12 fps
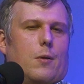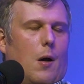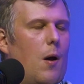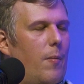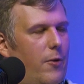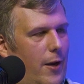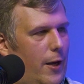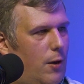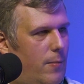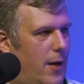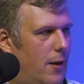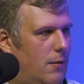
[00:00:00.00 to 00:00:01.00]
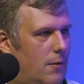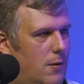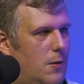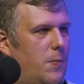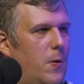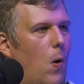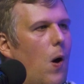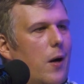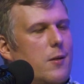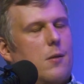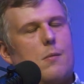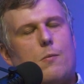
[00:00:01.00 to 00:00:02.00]
Tom, thank you, man. This has been
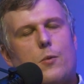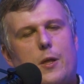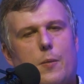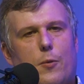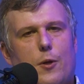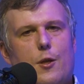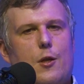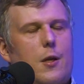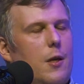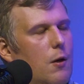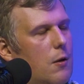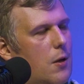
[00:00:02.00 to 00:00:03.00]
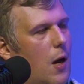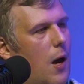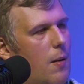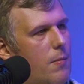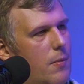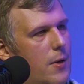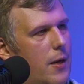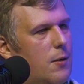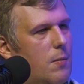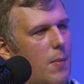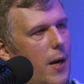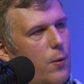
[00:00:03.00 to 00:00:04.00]
awesome. We appreciate your time. Thanks
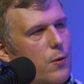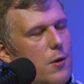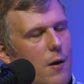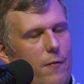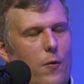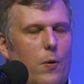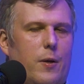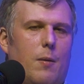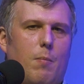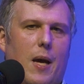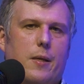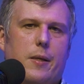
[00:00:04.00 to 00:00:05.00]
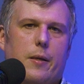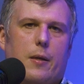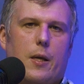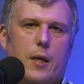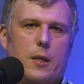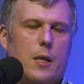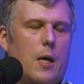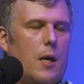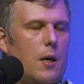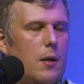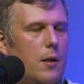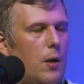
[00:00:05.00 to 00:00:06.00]
to Microsoft for all the amazing things
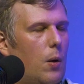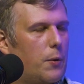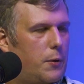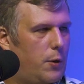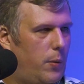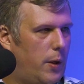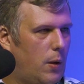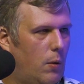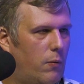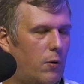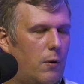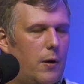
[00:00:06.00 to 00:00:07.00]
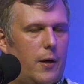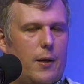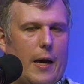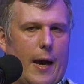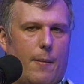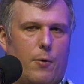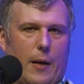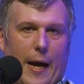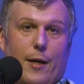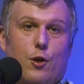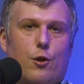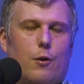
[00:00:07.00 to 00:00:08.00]
that y'all are doing over in
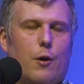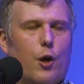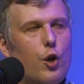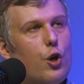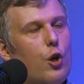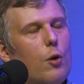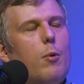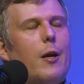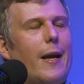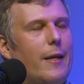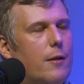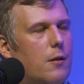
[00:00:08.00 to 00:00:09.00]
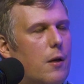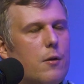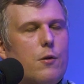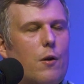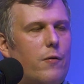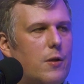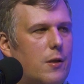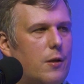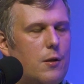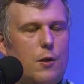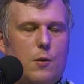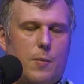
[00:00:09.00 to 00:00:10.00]
Azure Kubernetes service.
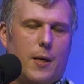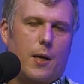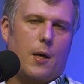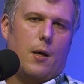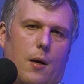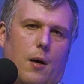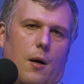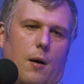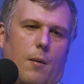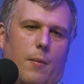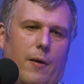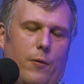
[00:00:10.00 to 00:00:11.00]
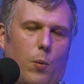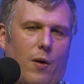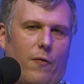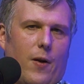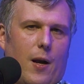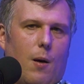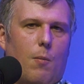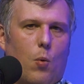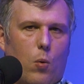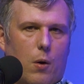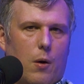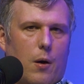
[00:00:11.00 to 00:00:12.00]
Excuse me. If you want to find out
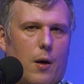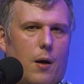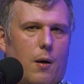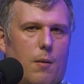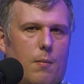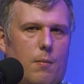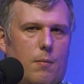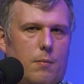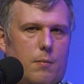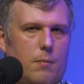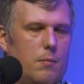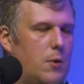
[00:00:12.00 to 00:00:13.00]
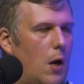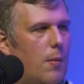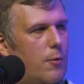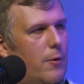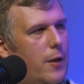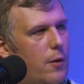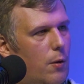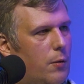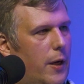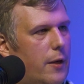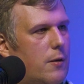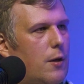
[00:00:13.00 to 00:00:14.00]
more, Tom, are there any other
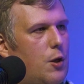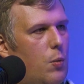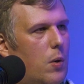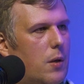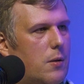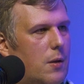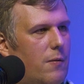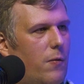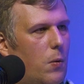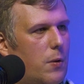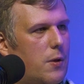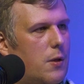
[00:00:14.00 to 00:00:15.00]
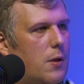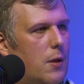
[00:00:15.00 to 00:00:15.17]
links that you want to send folks?